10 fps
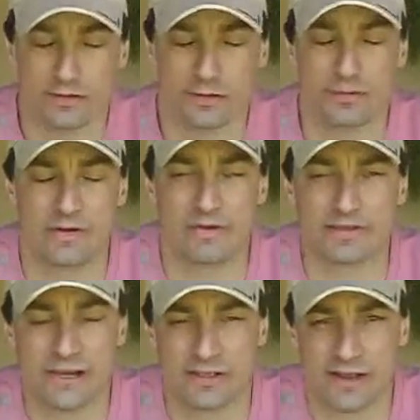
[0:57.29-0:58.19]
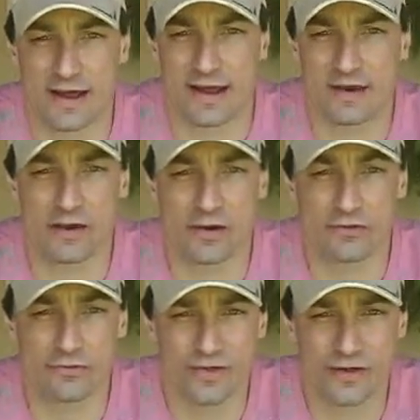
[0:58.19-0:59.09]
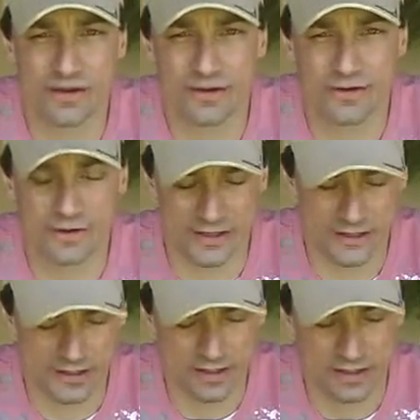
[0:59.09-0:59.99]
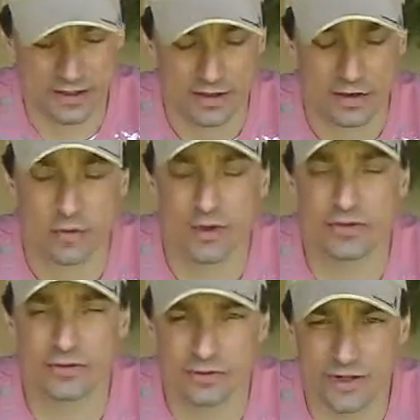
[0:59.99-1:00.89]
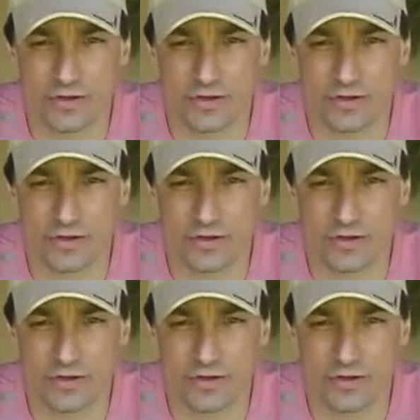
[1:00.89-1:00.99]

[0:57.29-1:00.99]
The previous session I ended off with the increase, where you should